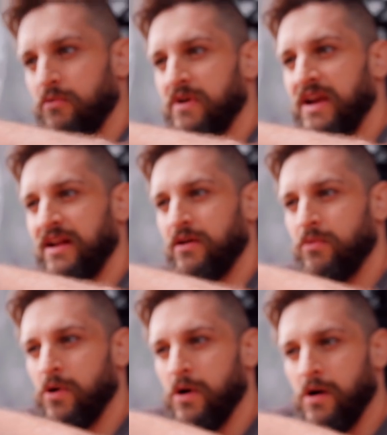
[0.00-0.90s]
Riddle
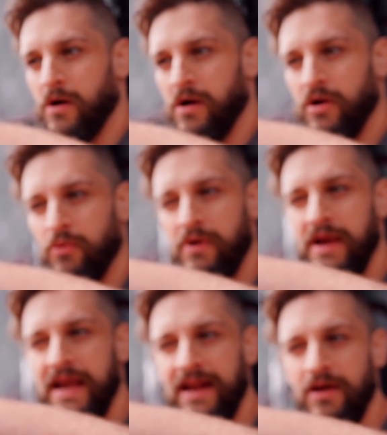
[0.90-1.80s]
more.
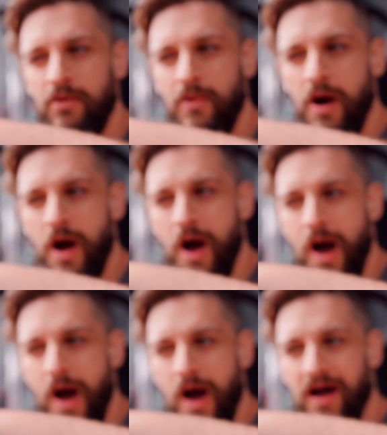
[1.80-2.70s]
Riddle
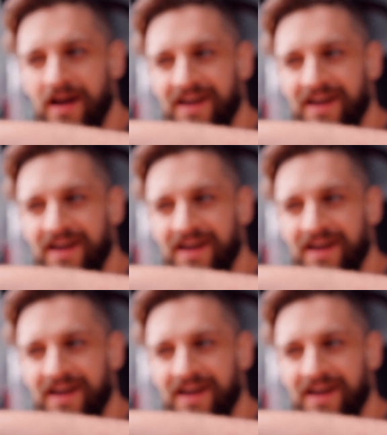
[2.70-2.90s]
more.